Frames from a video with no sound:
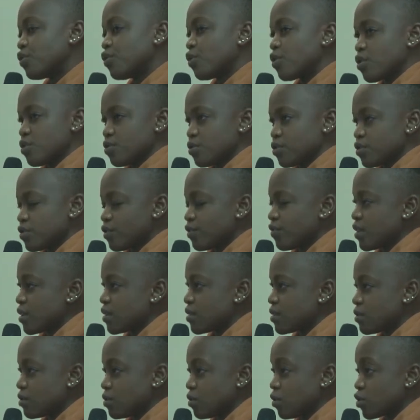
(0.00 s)
for those,
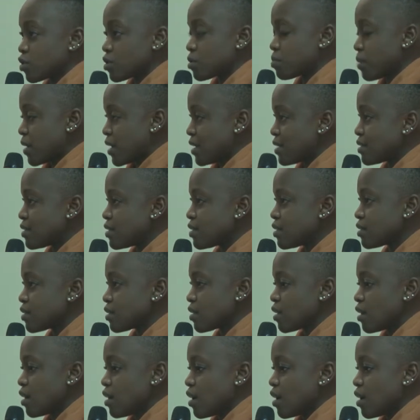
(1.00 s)
face, those spaces,